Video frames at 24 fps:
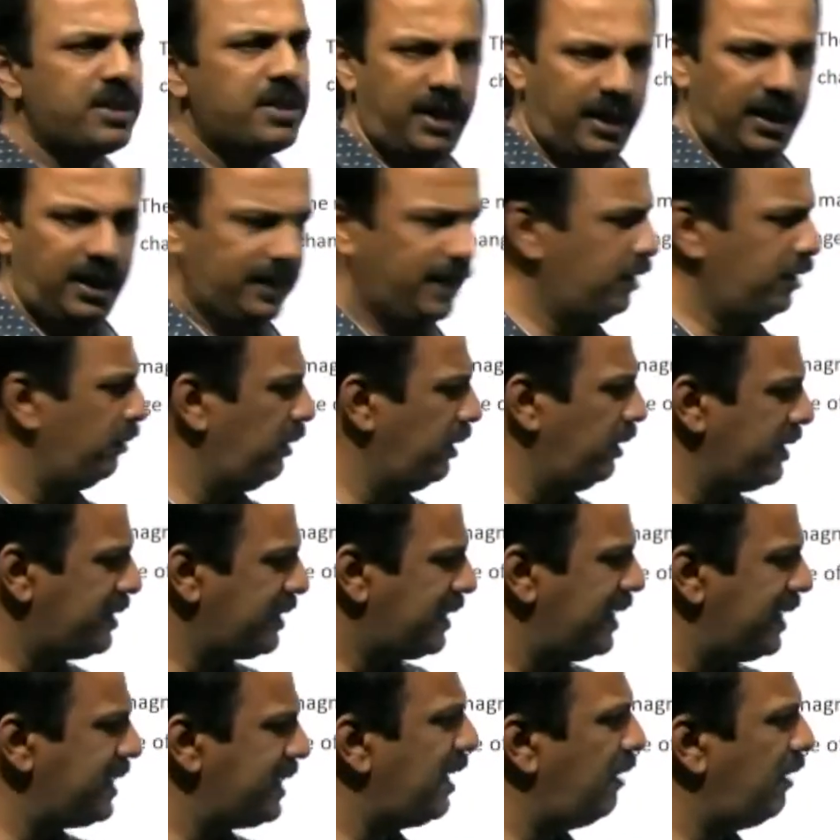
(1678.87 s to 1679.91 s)
here, that we will
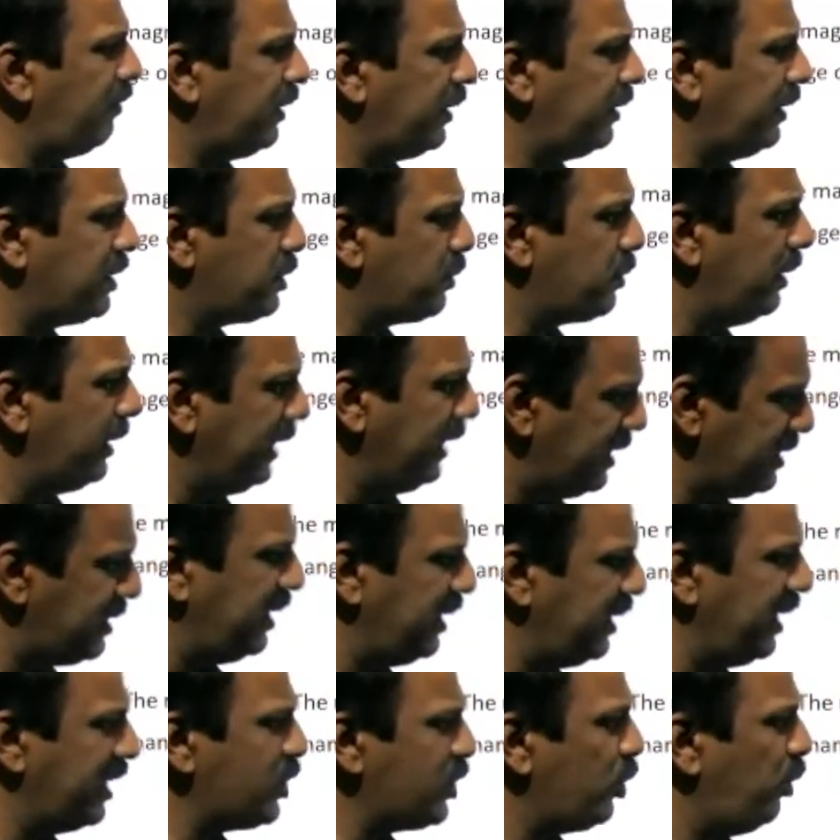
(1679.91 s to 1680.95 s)
discuss after this one. That is the
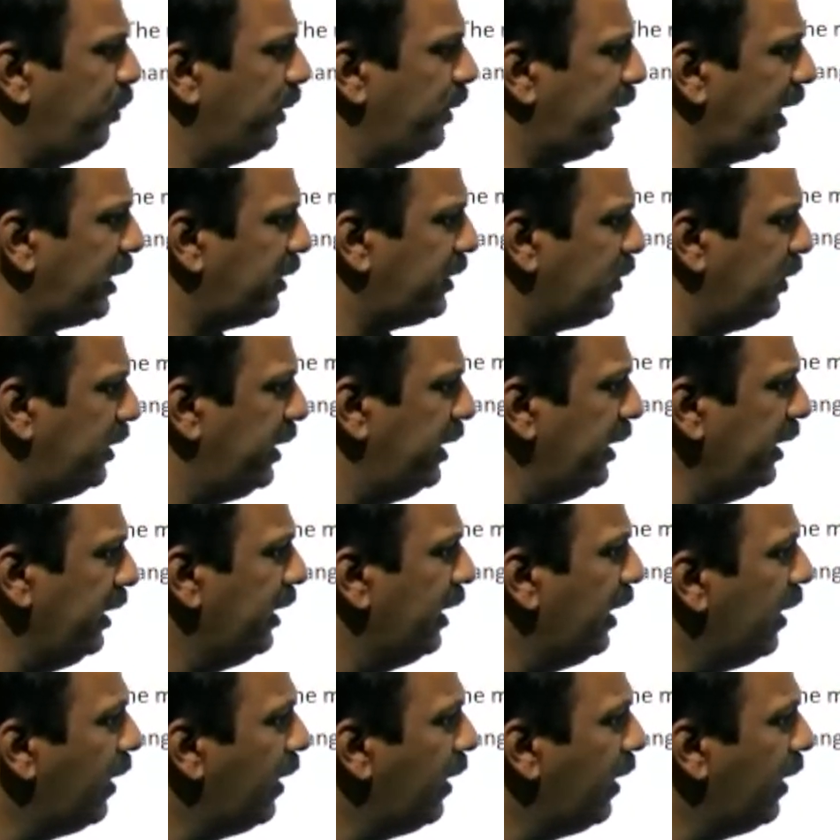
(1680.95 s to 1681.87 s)
next topic actually.